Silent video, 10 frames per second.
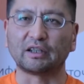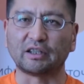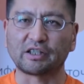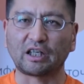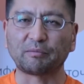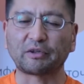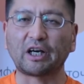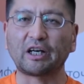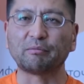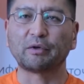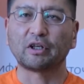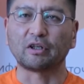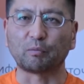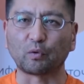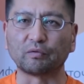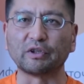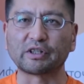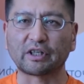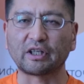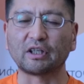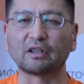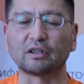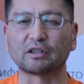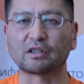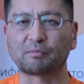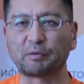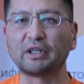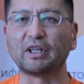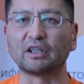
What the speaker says: and at the same time improve the speed